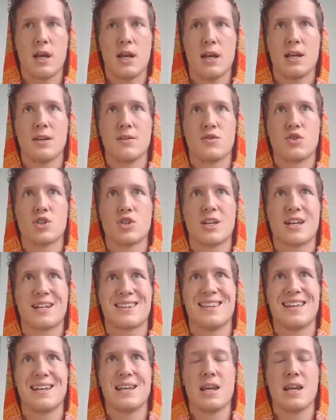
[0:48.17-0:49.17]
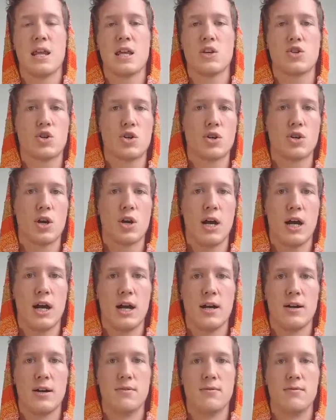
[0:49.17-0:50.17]
And just like the nature
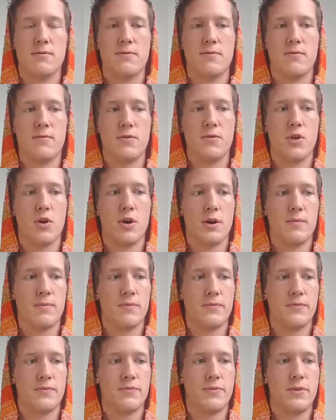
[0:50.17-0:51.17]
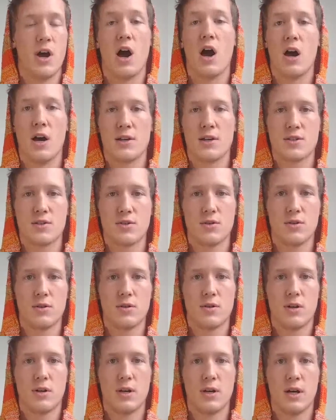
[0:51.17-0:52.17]
of the the
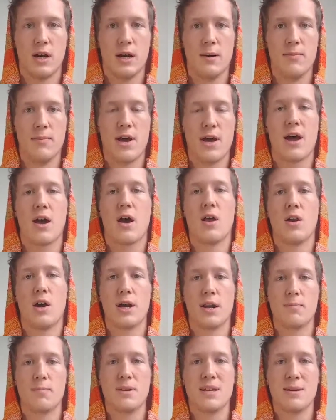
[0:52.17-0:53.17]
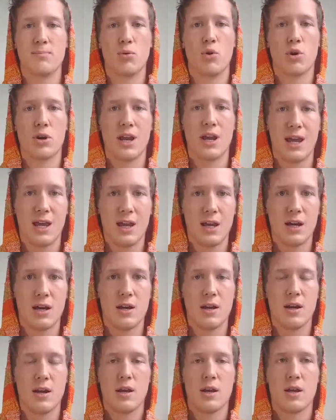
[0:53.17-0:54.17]
hustle, um, not a lot of people
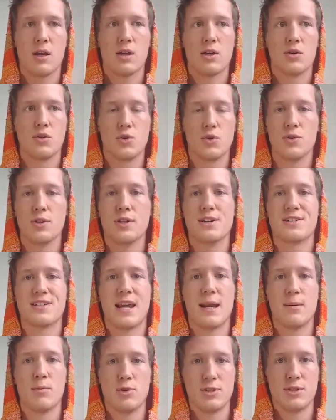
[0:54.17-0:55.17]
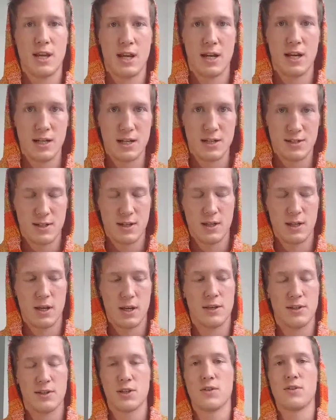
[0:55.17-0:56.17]
can do this simultaneously
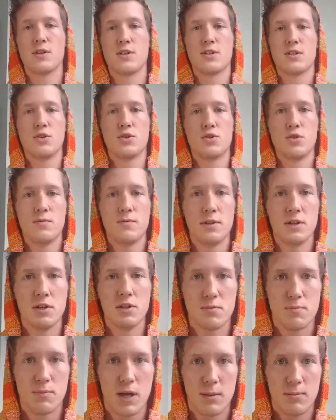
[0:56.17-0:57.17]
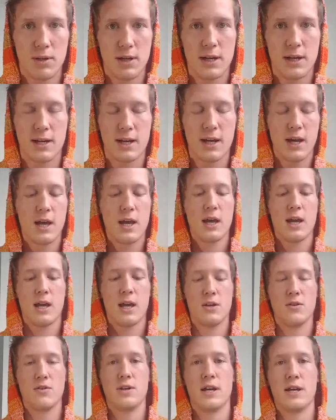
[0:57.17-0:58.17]
until this YouTube video is public
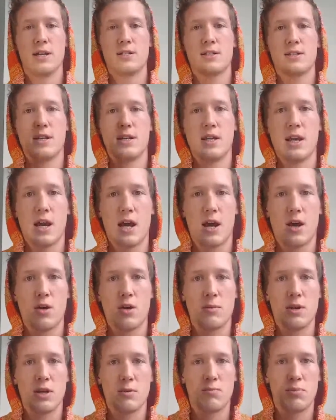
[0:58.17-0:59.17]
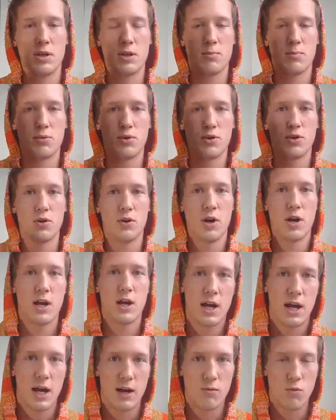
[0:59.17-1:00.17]
and you guys see how many people
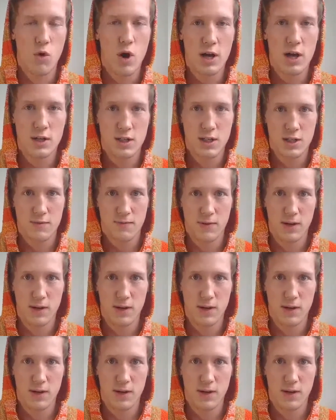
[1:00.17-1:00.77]
have watched this